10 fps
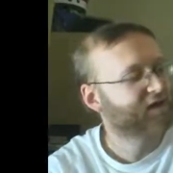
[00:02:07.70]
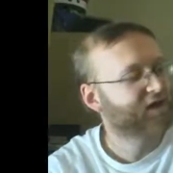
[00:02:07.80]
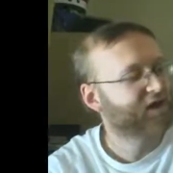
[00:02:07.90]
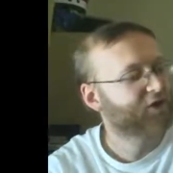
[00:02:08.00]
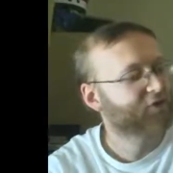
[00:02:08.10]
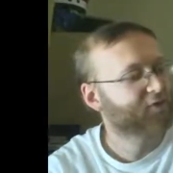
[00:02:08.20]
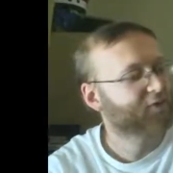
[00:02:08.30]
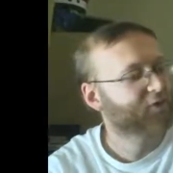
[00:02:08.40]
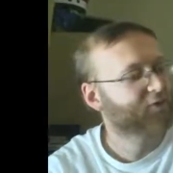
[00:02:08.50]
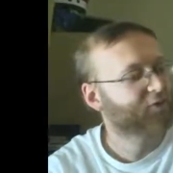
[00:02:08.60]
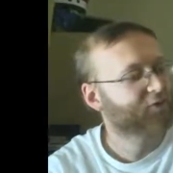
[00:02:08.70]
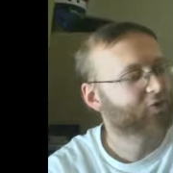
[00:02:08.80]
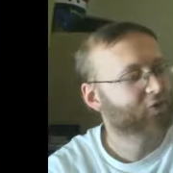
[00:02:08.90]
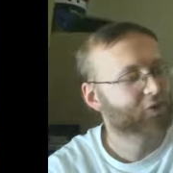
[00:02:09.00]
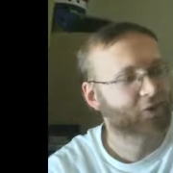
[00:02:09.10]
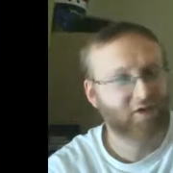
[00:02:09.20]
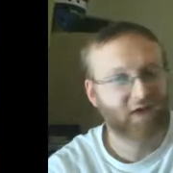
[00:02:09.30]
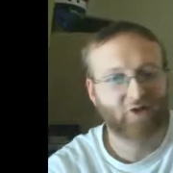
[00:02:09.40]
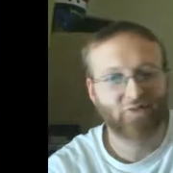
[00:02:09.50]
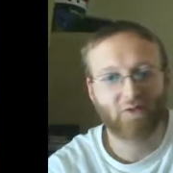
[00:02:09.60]
I don't remember what the
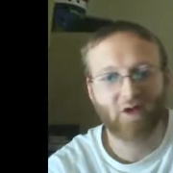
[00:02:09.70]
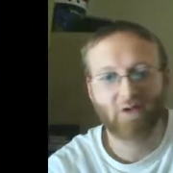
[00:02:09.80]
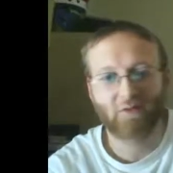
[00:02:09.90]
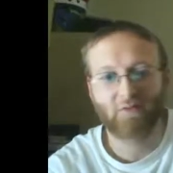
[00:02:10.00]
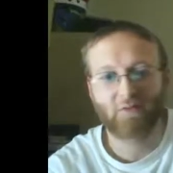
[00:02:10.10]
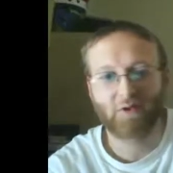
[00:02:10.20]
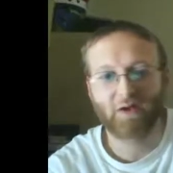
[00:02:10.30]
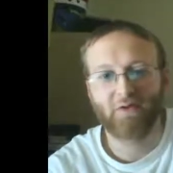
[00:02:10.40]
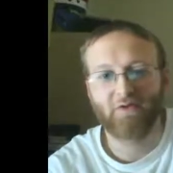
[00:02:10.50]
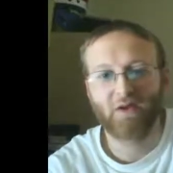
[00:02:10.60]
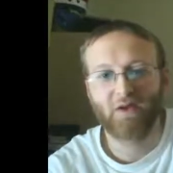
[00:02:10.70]
actual color for it is.